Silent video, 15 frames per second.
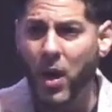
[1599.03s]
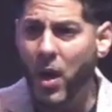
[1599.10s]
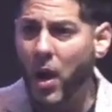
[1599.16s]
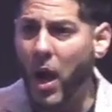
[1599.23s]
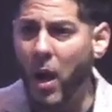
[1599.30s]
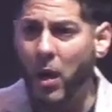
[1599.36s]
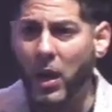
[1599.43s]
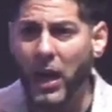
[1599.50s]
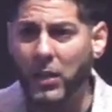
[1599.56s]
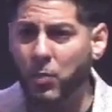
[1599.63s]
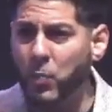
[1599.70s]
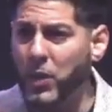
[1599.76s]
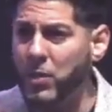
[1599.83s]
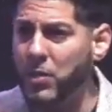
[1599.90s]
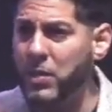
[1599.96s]
I, I, we
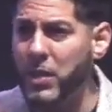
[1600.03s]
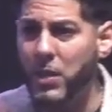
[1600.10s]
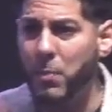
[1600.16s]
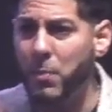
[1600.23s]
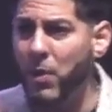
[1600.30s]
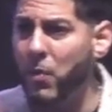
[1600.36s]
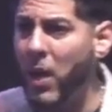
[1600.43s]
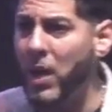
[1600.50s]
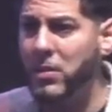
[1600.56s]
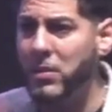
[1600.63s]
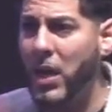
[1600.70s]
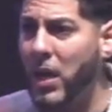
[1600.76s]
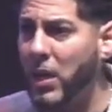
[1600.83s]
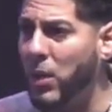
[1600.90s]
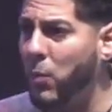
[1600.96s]
just need to be rock solid.